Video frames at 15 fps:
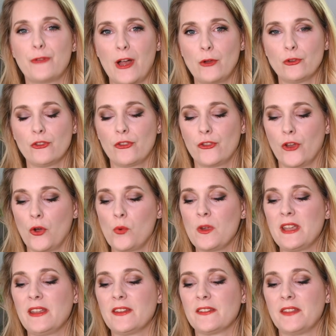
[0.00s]
found though
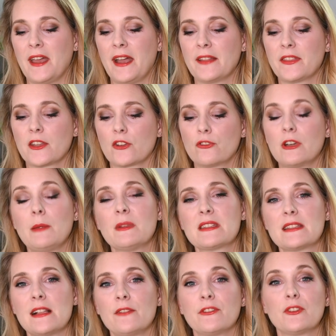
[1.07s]
is that the cream
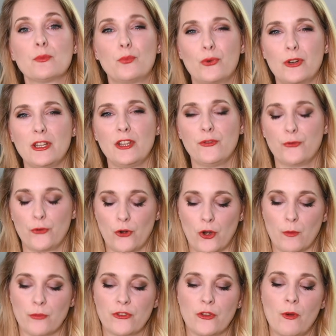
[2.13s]
itself is pretty
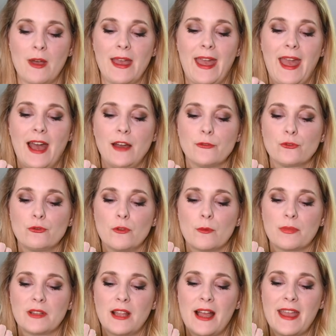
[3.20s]
firm, so I have to
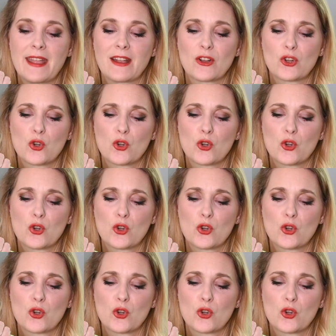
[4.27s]
apply